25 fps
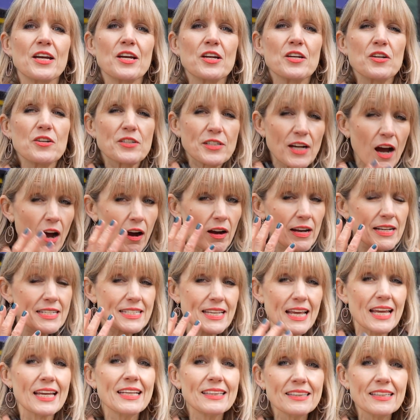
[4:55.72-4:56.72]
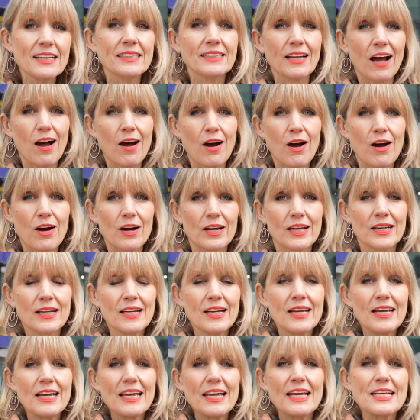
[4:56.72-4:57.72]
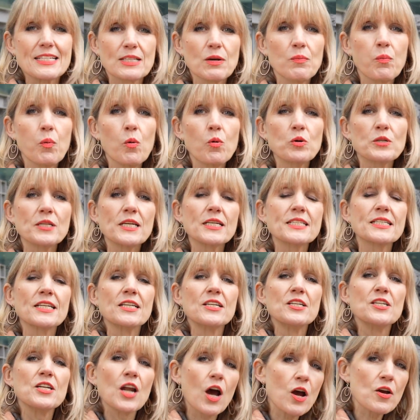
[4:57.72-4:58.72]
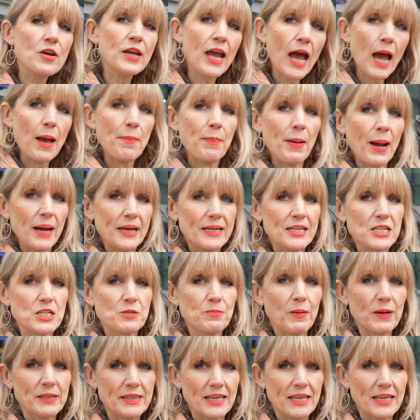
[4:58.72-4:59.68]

who dies in the dark He's awarded no care package by